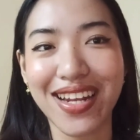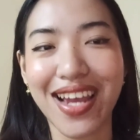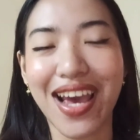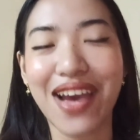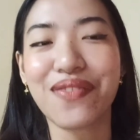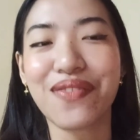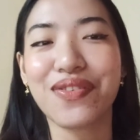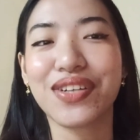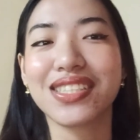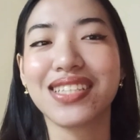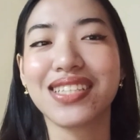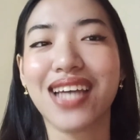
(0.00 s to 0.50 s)

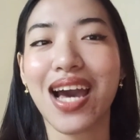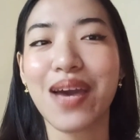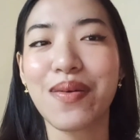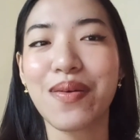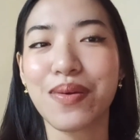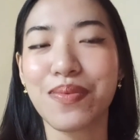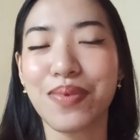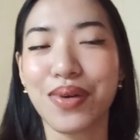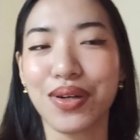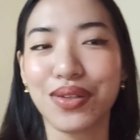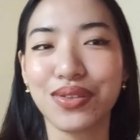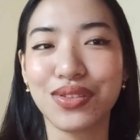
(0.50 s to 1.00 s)
every time
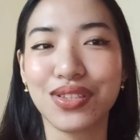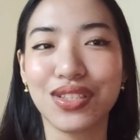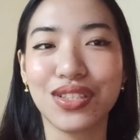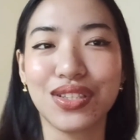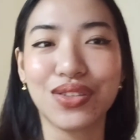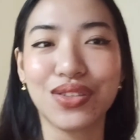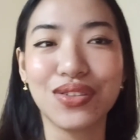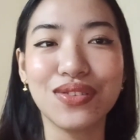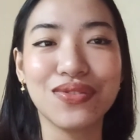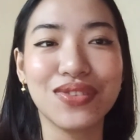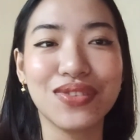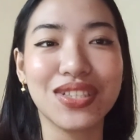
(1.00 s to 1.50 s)
I post a
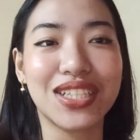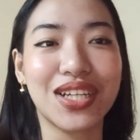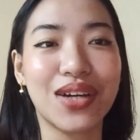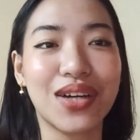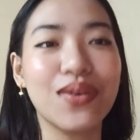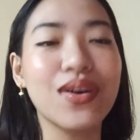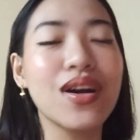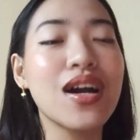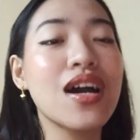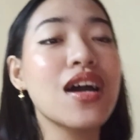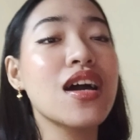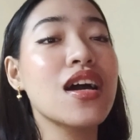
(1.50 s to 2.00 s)
new
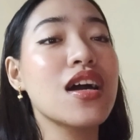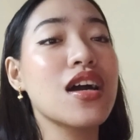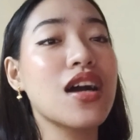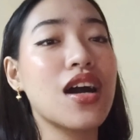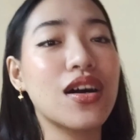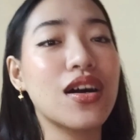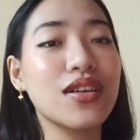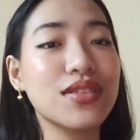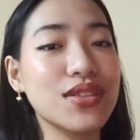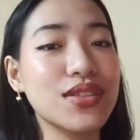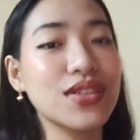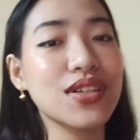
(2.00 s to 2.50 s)
video.
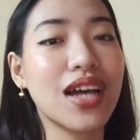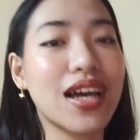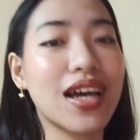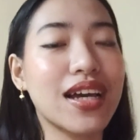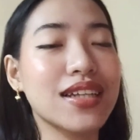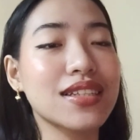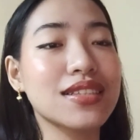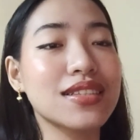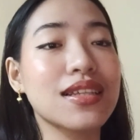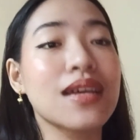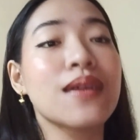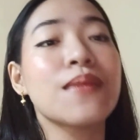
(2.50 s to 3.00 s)
Also
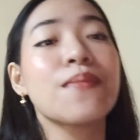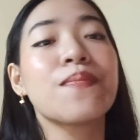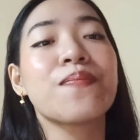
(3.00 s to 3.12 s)
guys,